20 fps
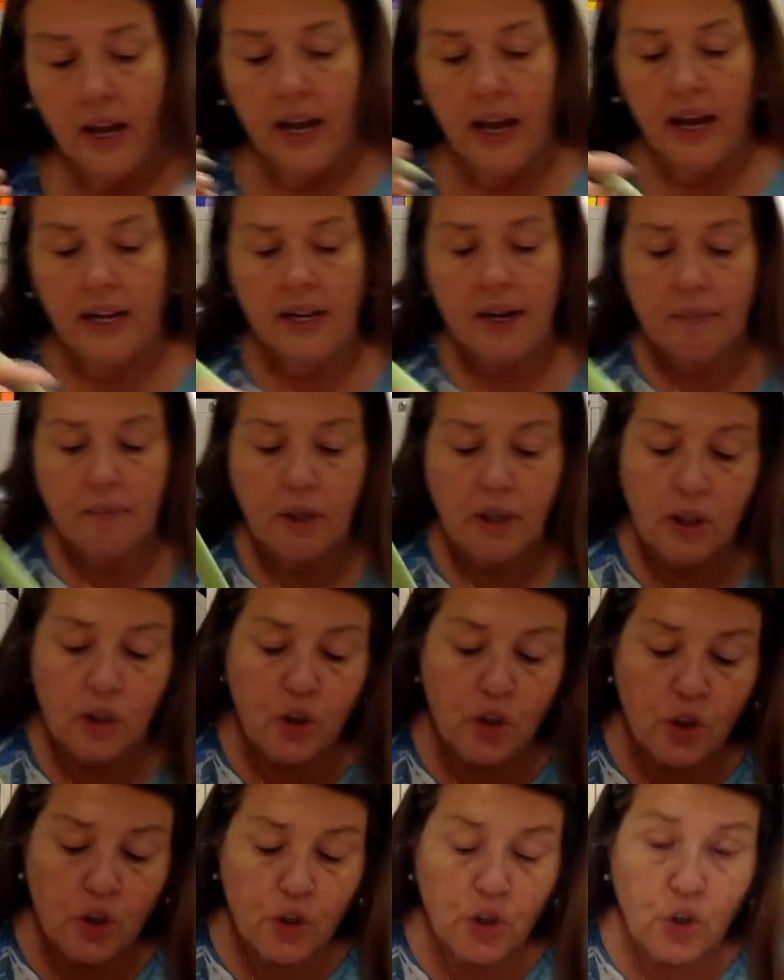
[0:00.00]
and I'm going to
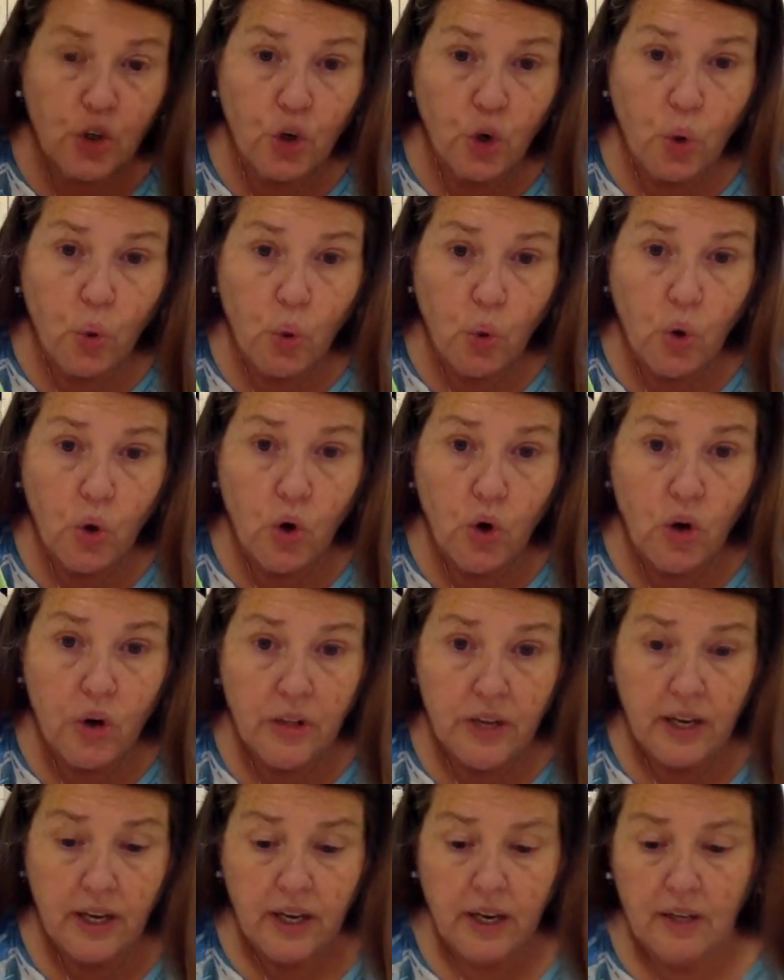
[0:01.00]
score
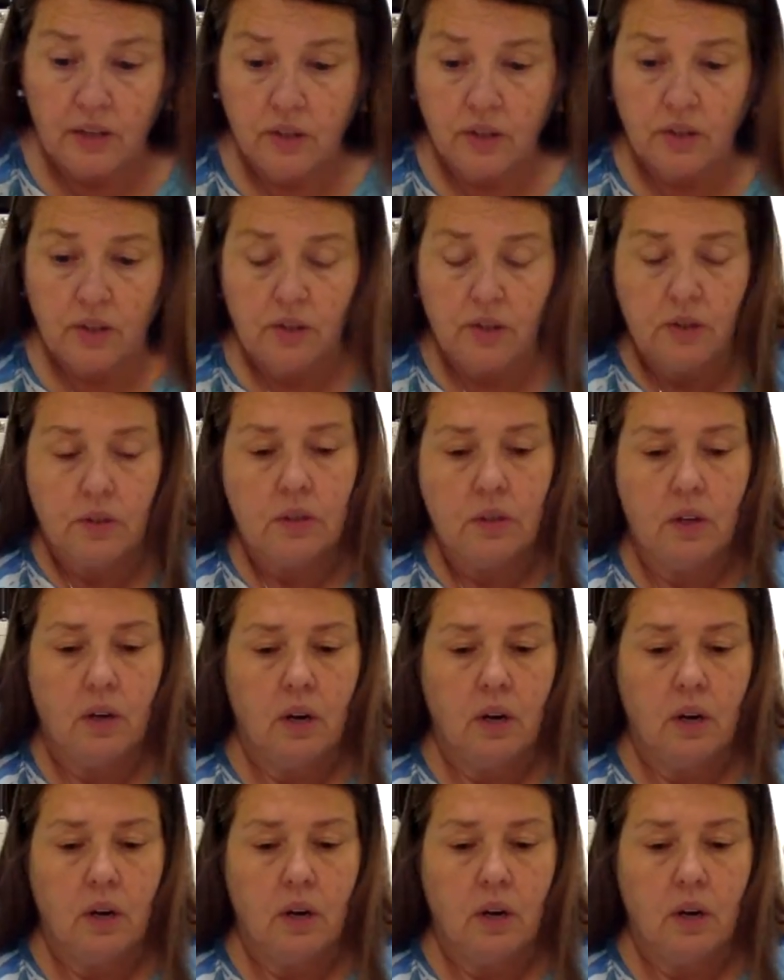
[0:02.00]
the edges.